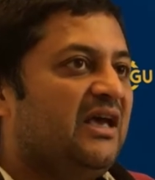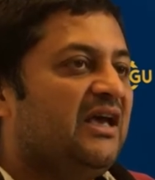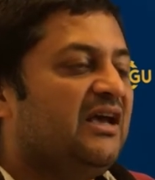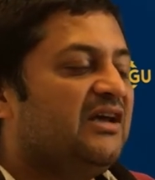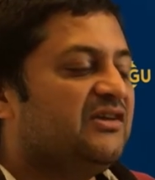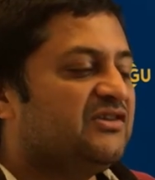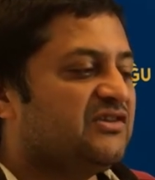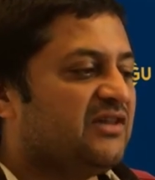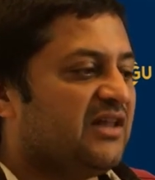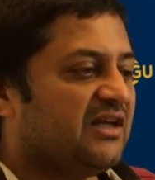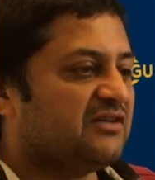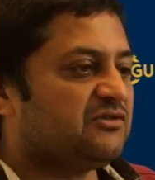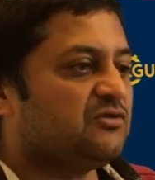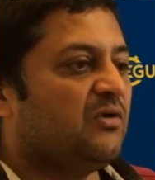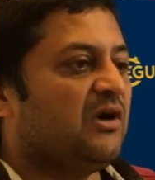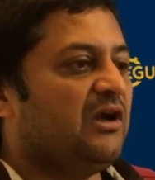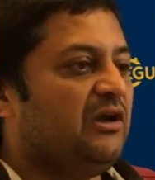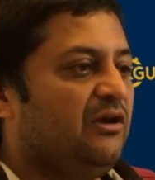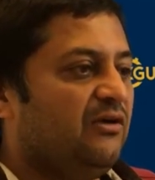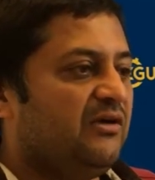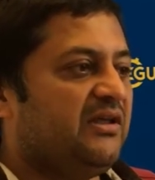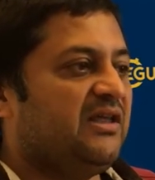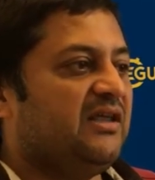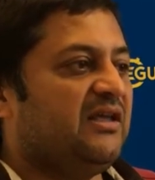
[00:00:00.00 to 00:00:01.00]
So that's why
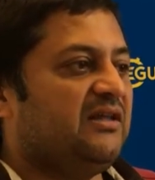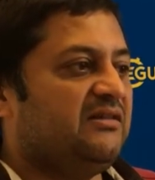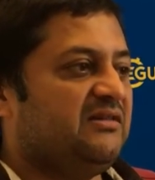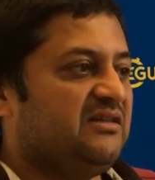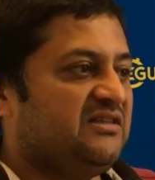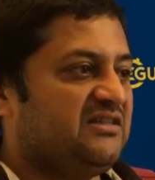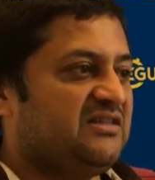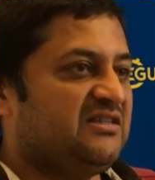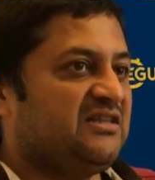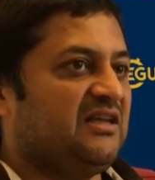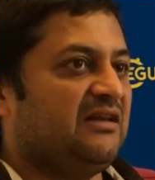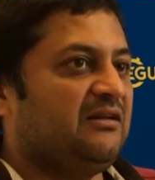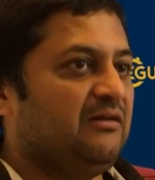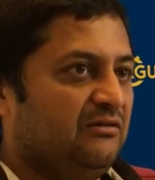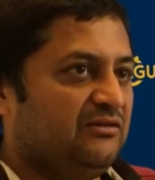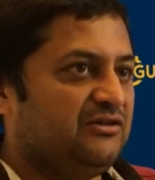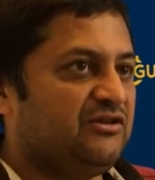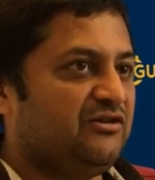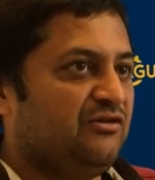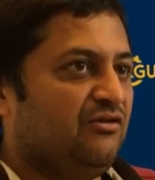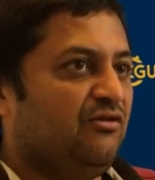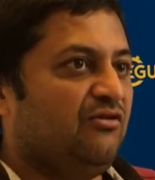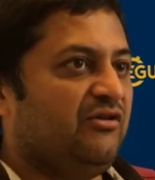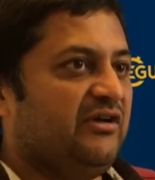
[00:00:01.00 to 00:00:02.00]
looking at the signal to
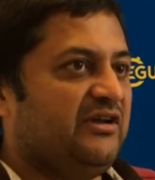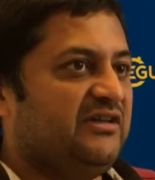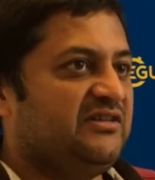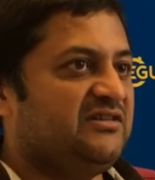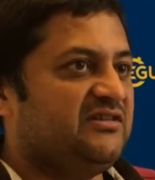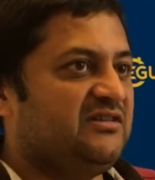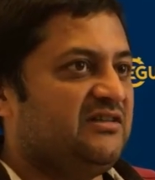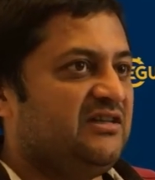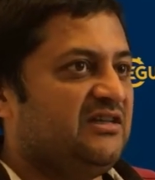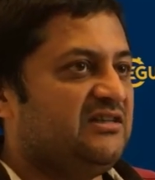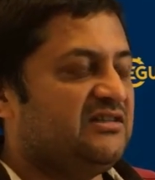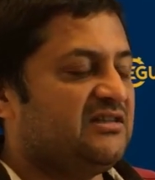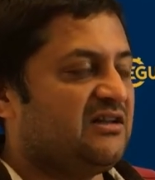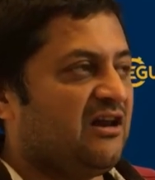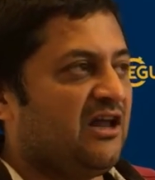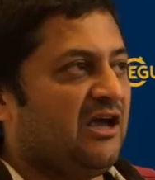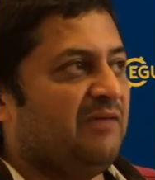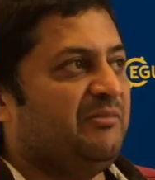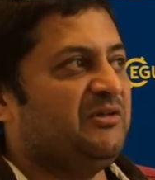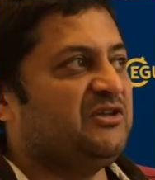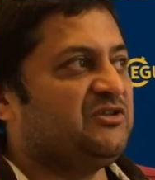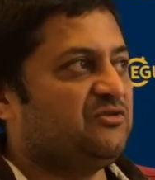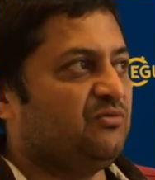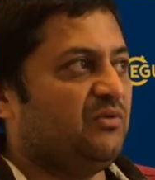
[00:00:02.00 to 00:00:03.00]
noise, these
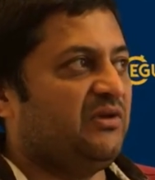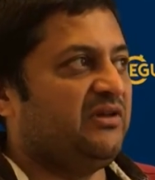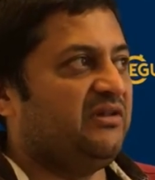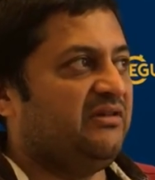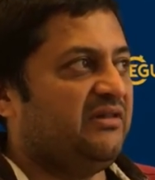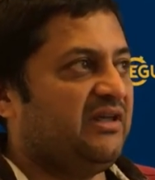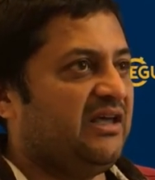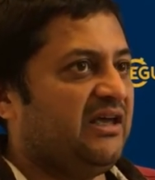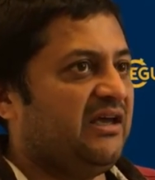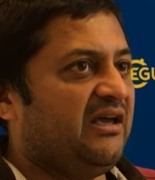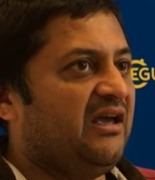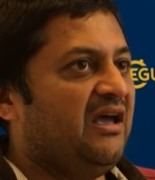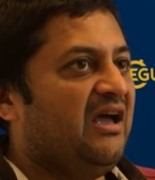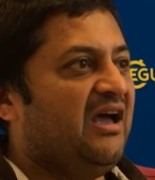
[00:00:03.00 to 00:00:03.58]
climates, whether they're